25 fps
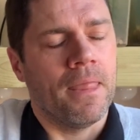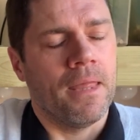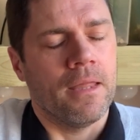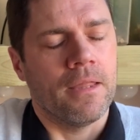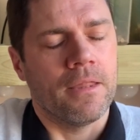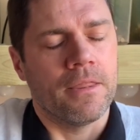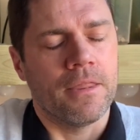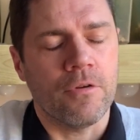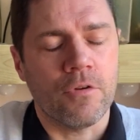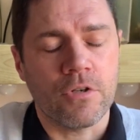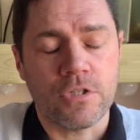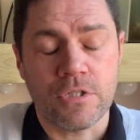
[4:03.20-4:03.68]

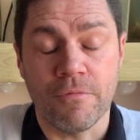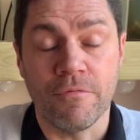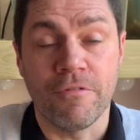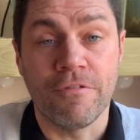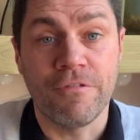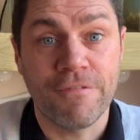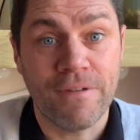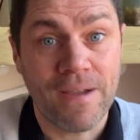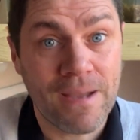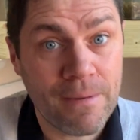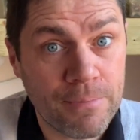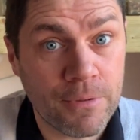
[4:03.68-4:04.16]
There are some
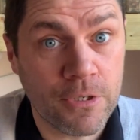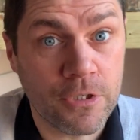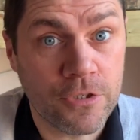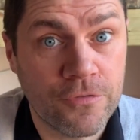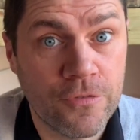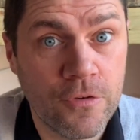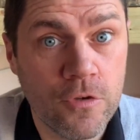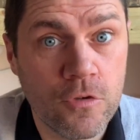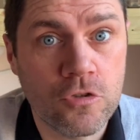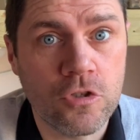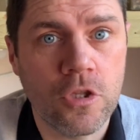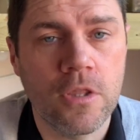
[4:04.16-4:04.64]
fabulous
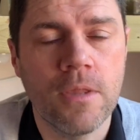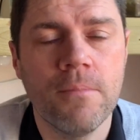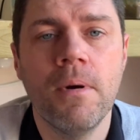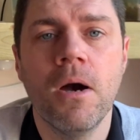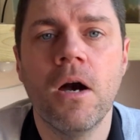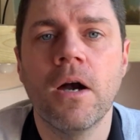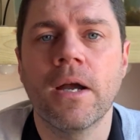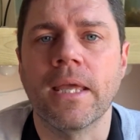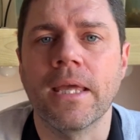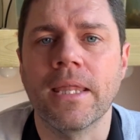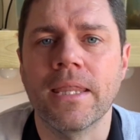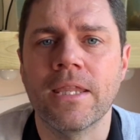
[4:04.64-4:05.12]
foods on the
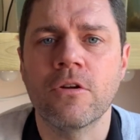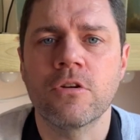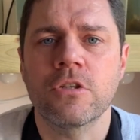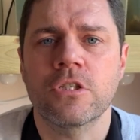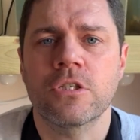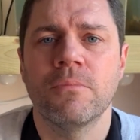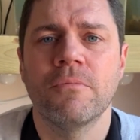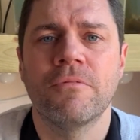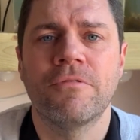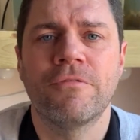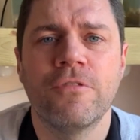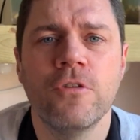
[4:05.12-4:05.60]
market. There are
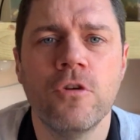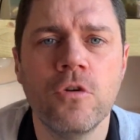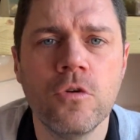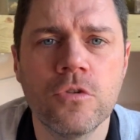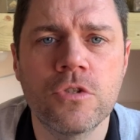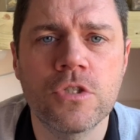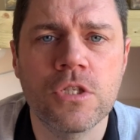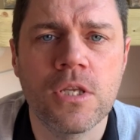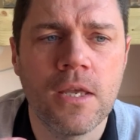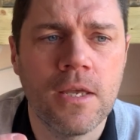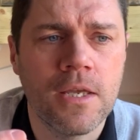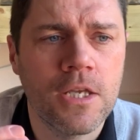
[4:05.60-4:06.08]
some
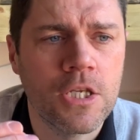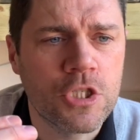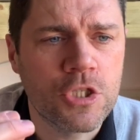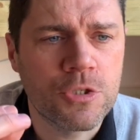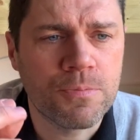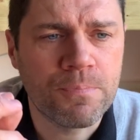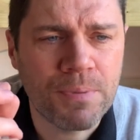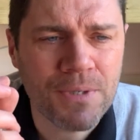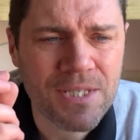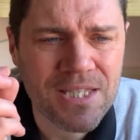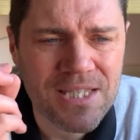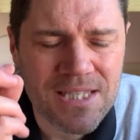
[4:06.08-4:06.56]
foods
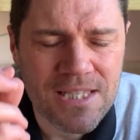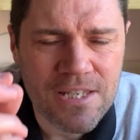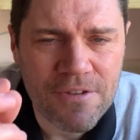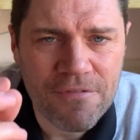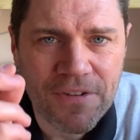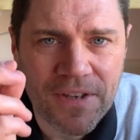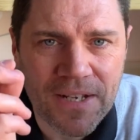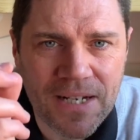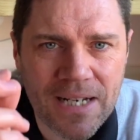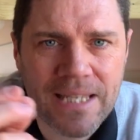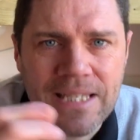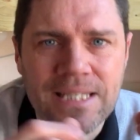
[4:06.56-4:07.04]

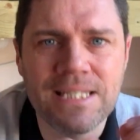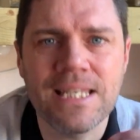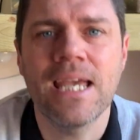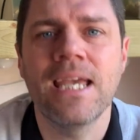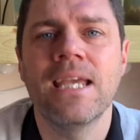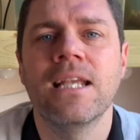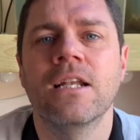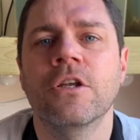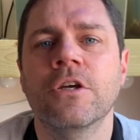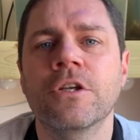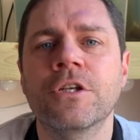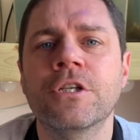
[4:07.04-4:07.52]
specifically
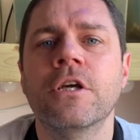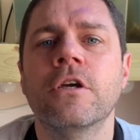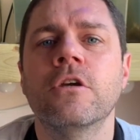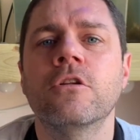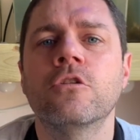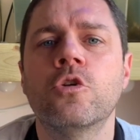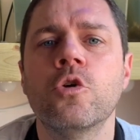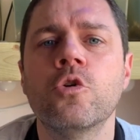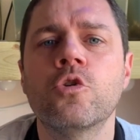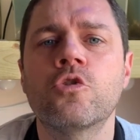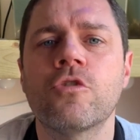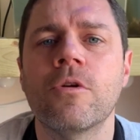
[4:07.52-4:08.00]
tailored
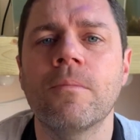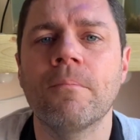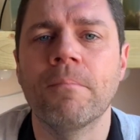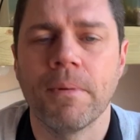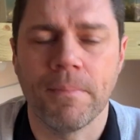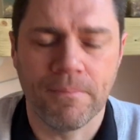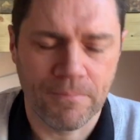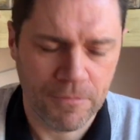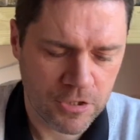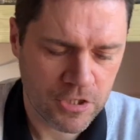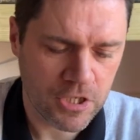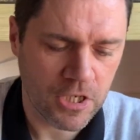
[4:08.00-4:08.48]
to shrimp,
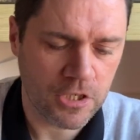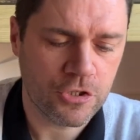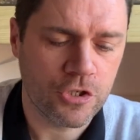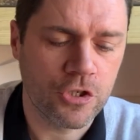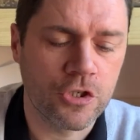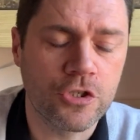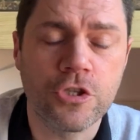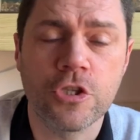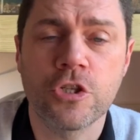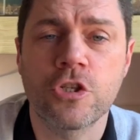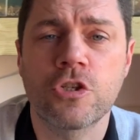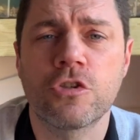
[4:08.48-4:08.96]
such as
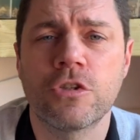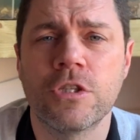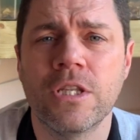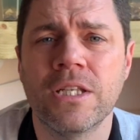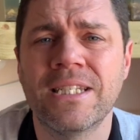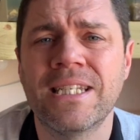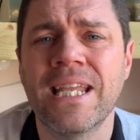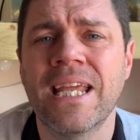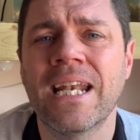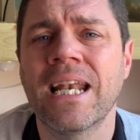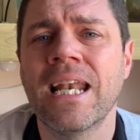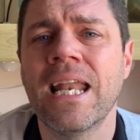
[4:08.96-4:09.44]
the
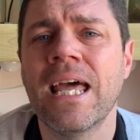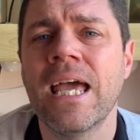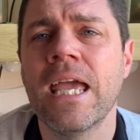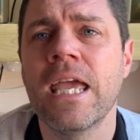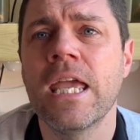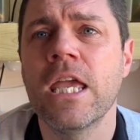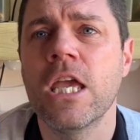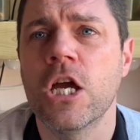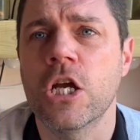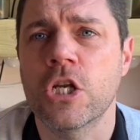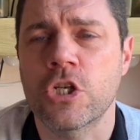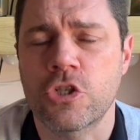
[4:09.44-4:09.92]

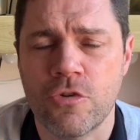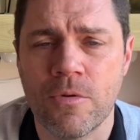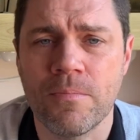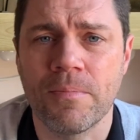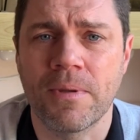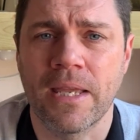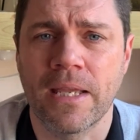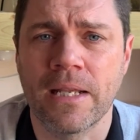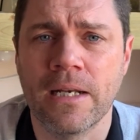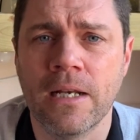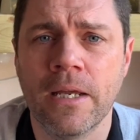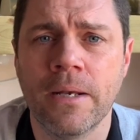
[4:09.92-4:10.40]
Denale Shrimp
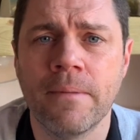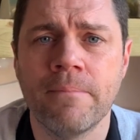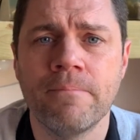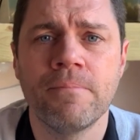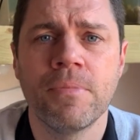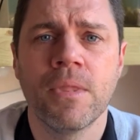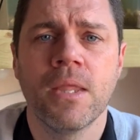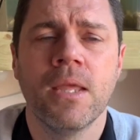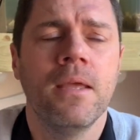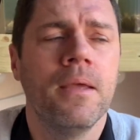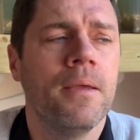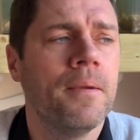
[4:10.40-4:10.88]
King line.
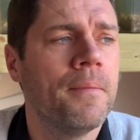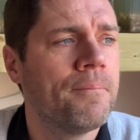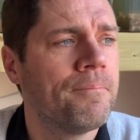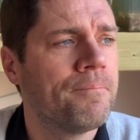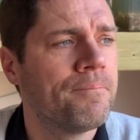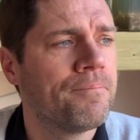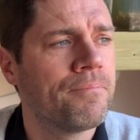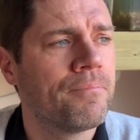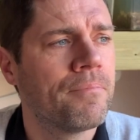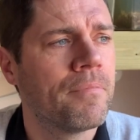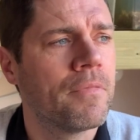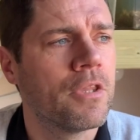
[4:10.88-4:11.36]

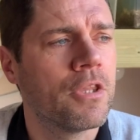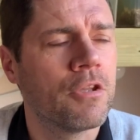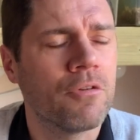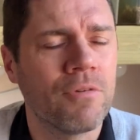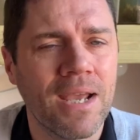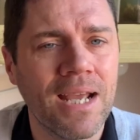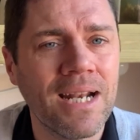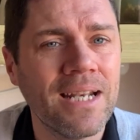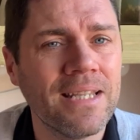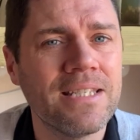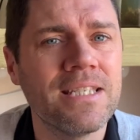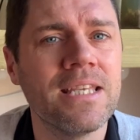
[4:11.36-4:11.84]
The
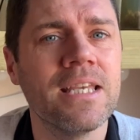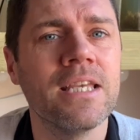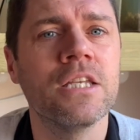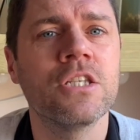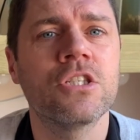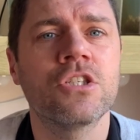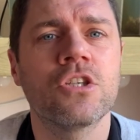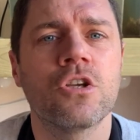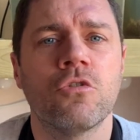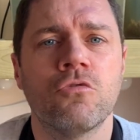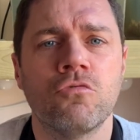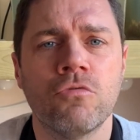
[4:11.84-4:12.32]
reality
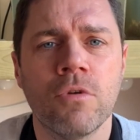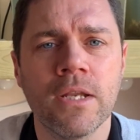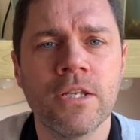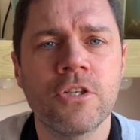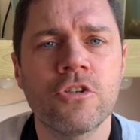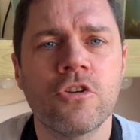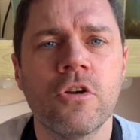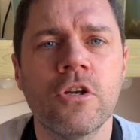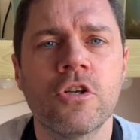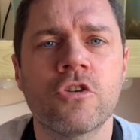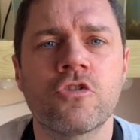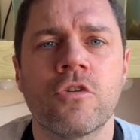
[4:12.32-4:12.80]
is, red
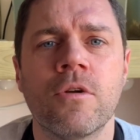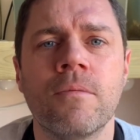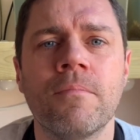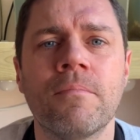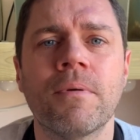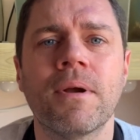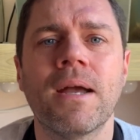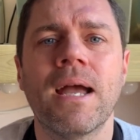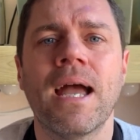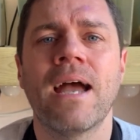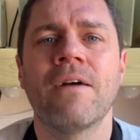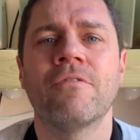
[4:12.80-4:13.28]
cherry shrimp
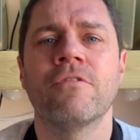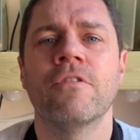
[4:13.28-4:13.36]
have